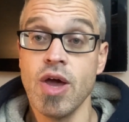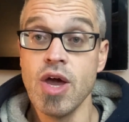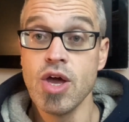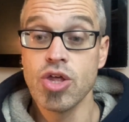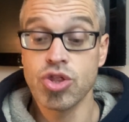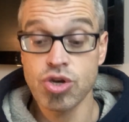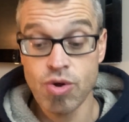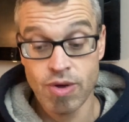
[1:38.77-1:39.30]

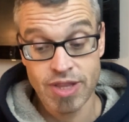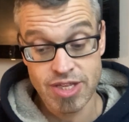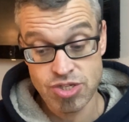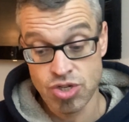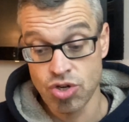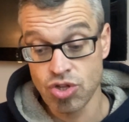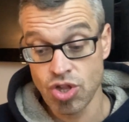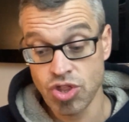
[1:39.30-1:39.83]
through it? That's
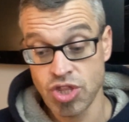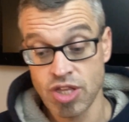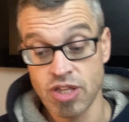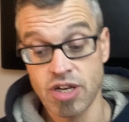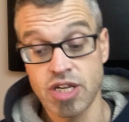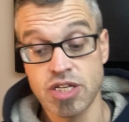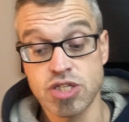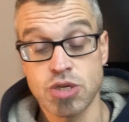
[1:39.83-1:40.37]
another thing that
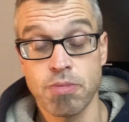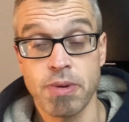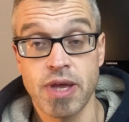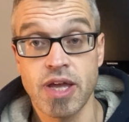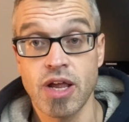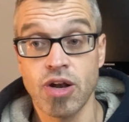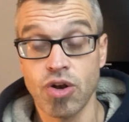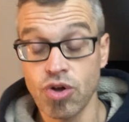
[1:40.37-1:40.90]
needs to
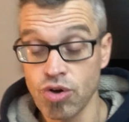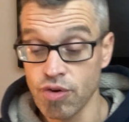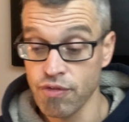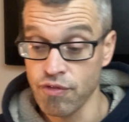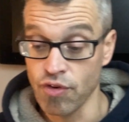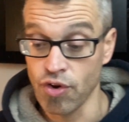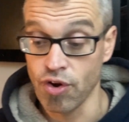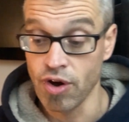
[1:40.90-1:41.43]
be looked
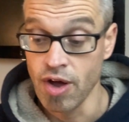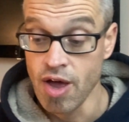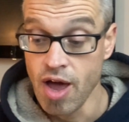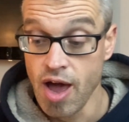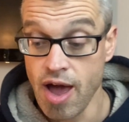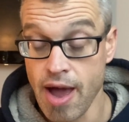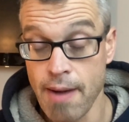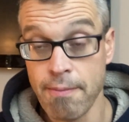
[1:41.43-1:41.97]
for.
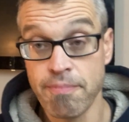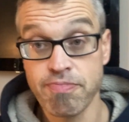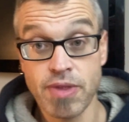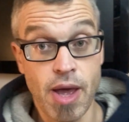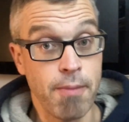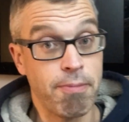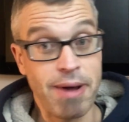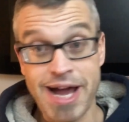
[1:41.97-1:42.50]

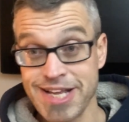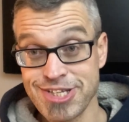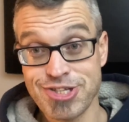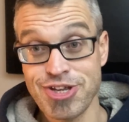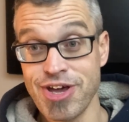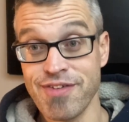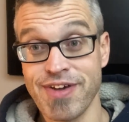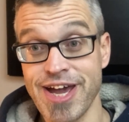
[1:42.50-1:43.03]
A bat
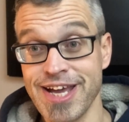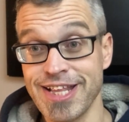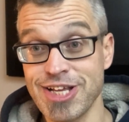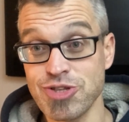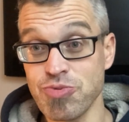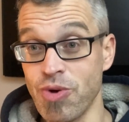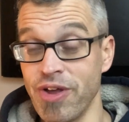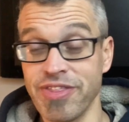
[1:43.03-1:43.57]
survey,
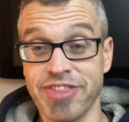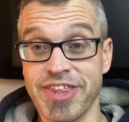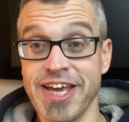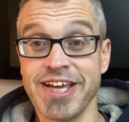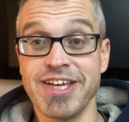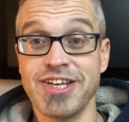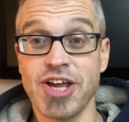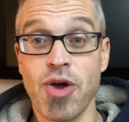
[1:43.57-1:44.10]
that's one
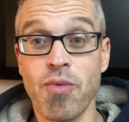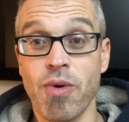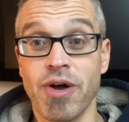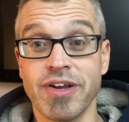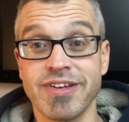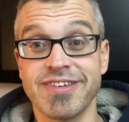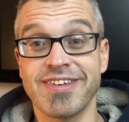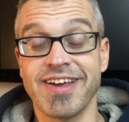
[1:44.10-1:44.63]
thing. You don't
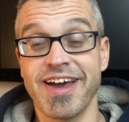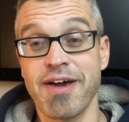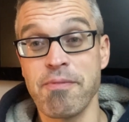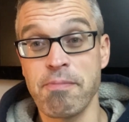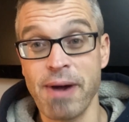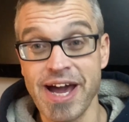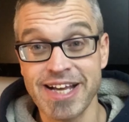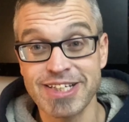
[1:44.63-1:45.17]
want
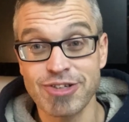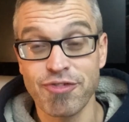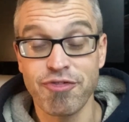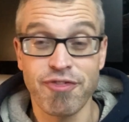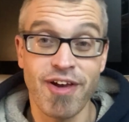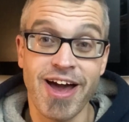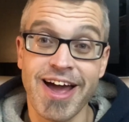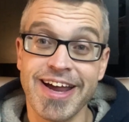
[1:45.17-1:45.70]
bats
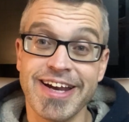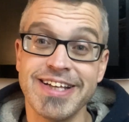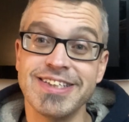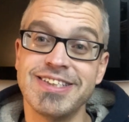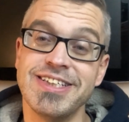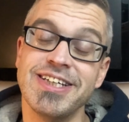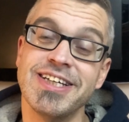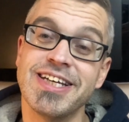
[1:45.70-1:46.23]
flying
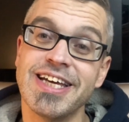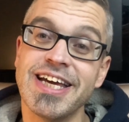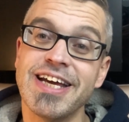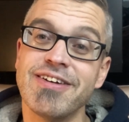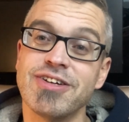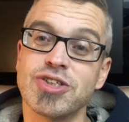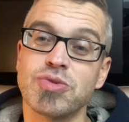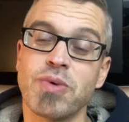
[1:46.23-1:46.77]
into your
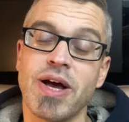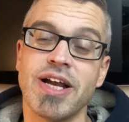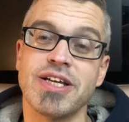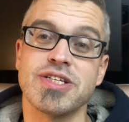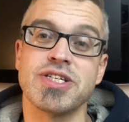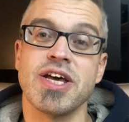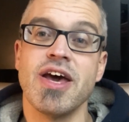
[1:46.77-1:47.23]
gear as well as